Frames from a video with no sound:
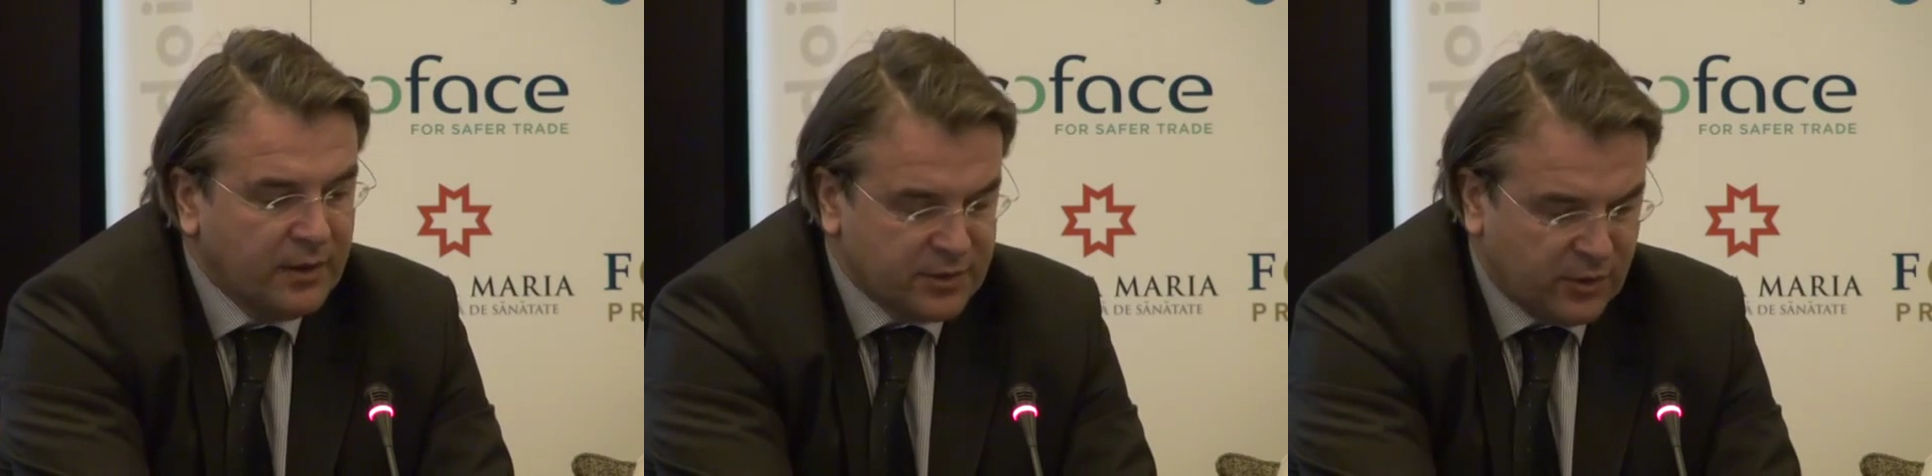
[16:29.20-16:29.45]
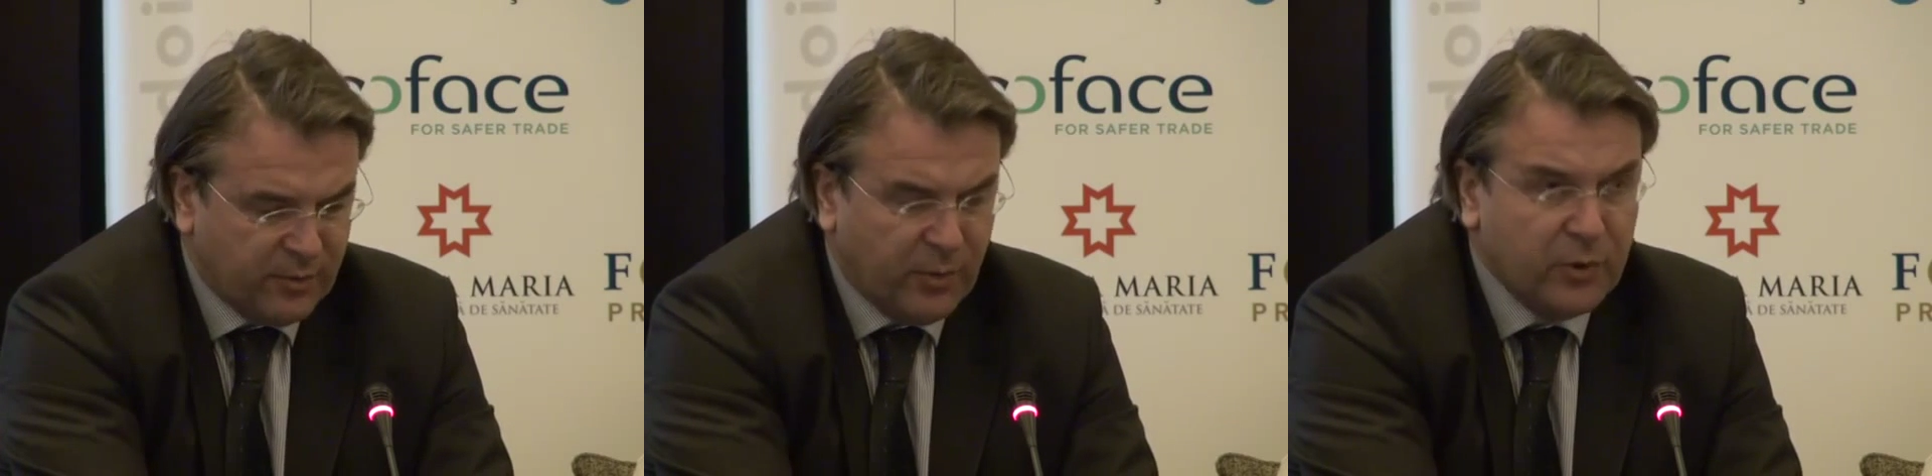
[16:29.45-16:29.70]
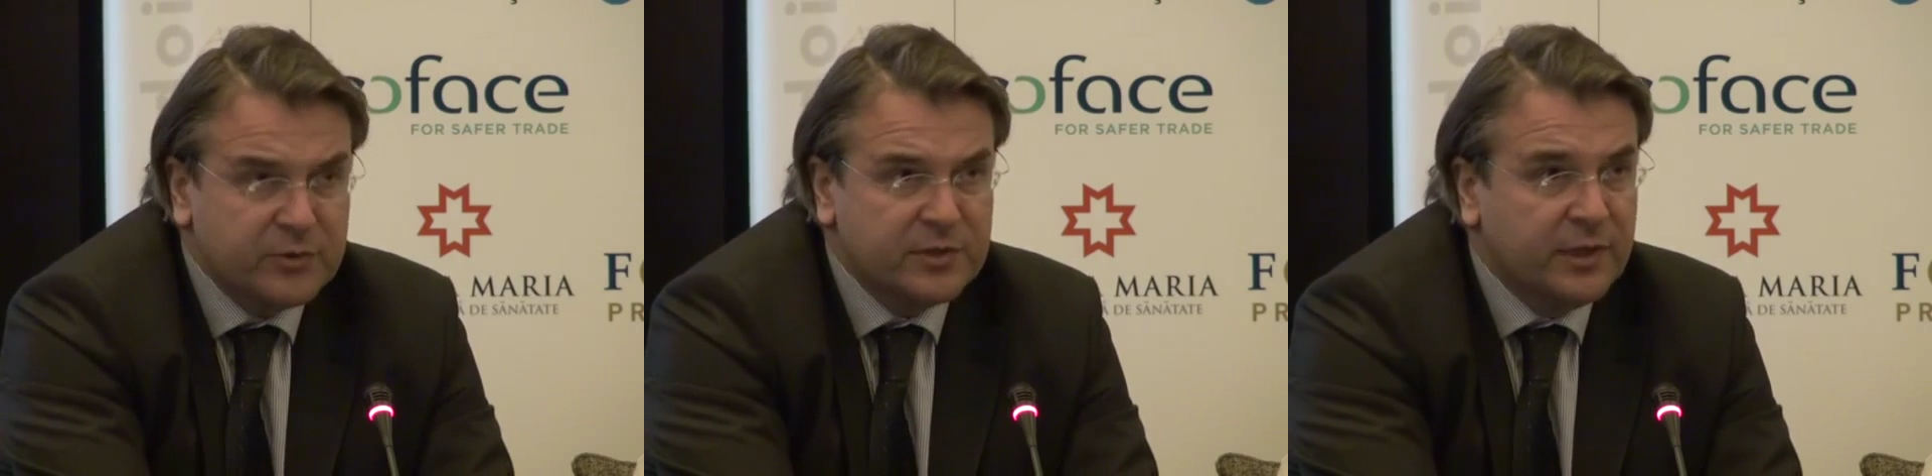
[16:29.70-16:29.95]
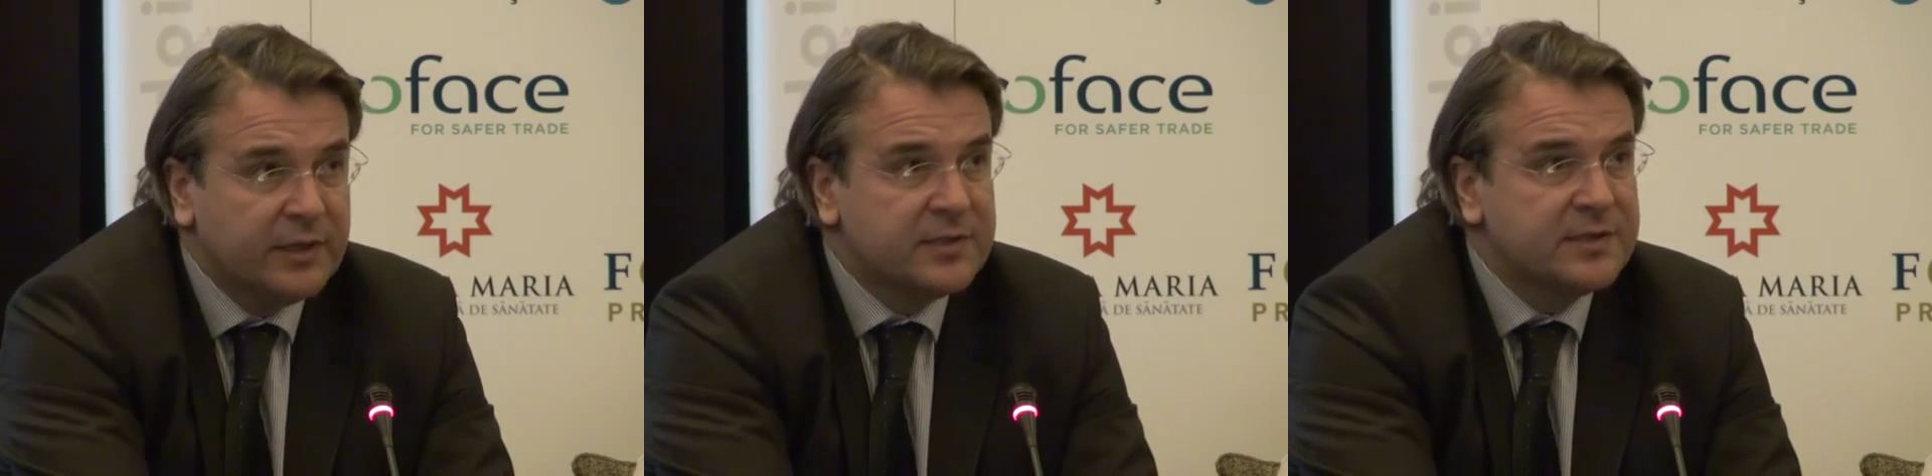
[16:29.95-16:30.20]
So,
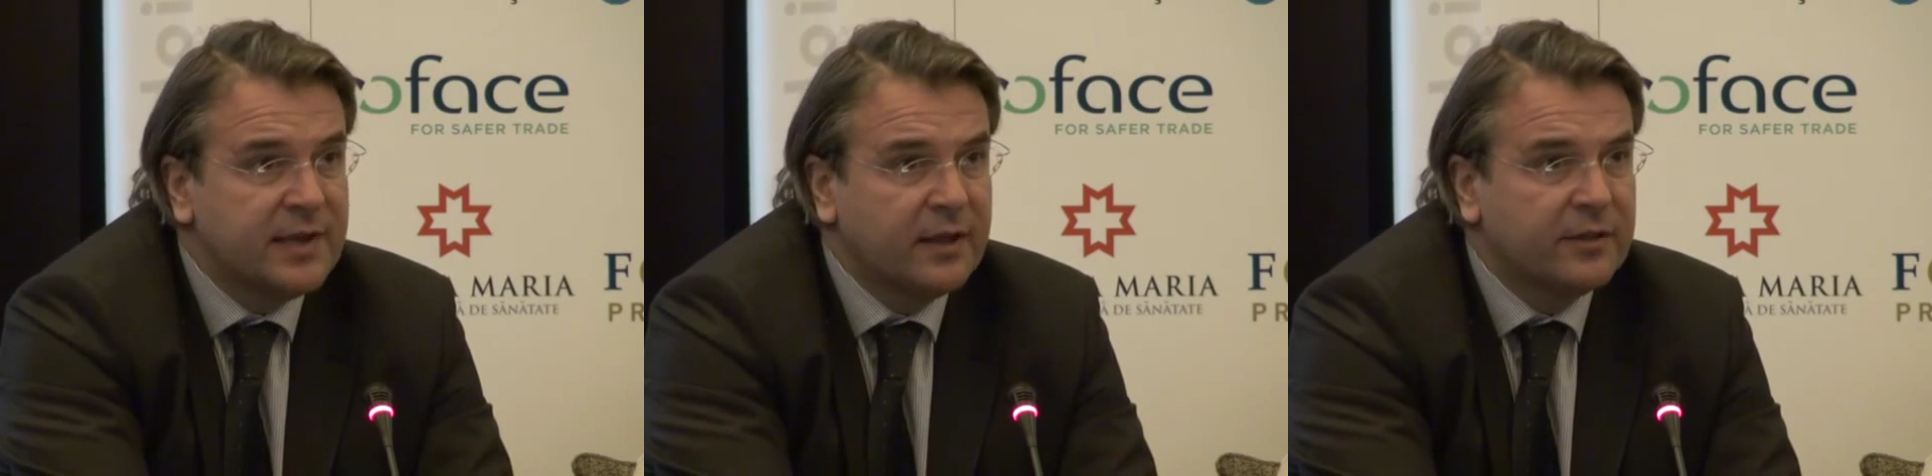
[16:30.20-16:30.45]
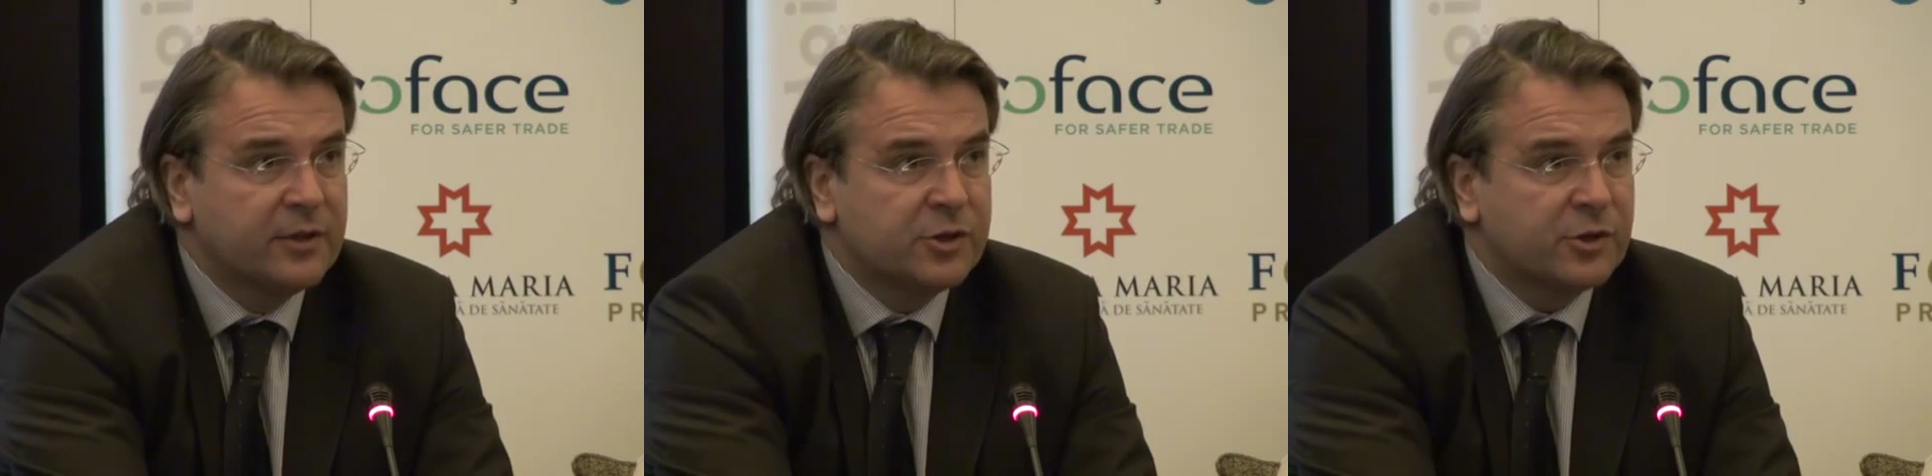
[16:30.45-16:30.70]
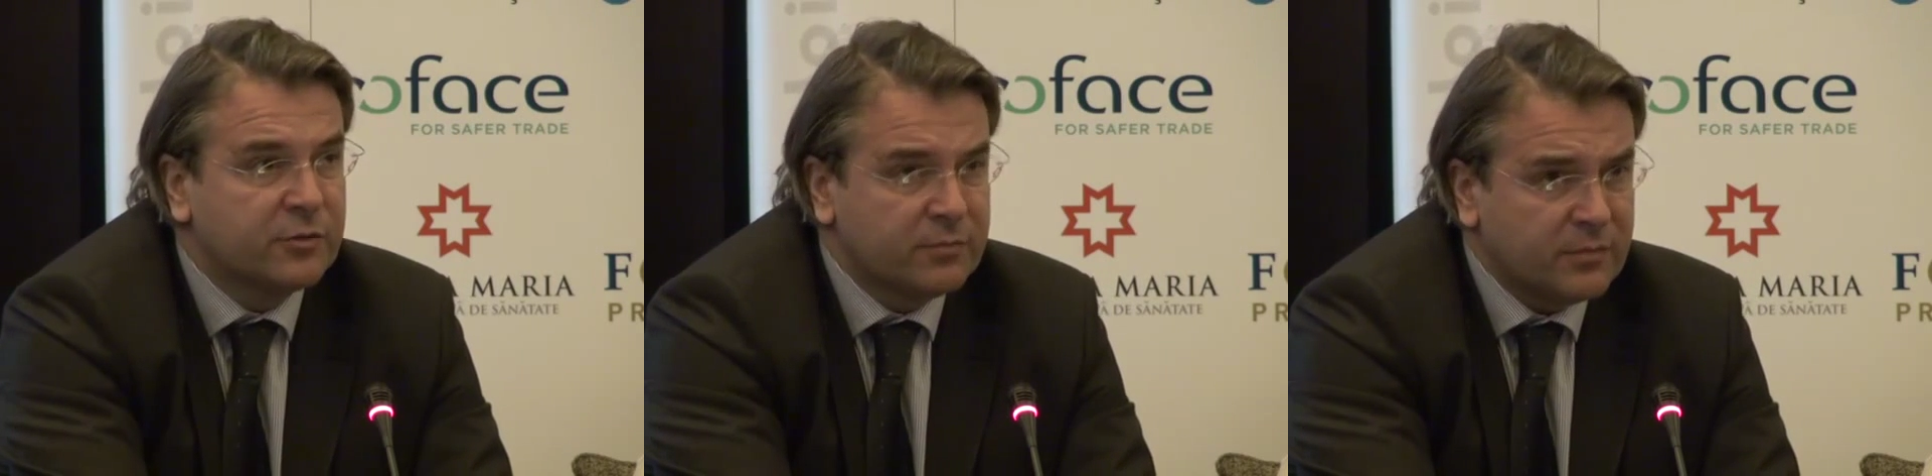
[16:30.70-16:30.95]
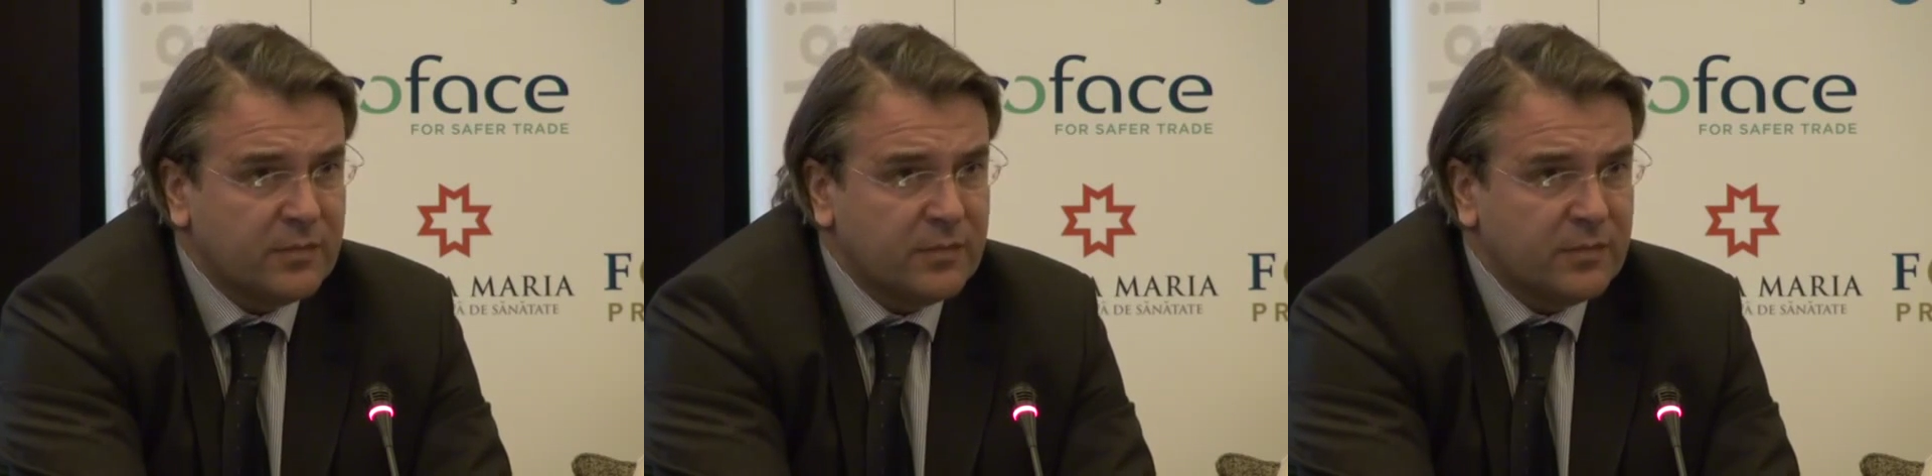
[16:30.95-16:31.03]
mostly it's single digit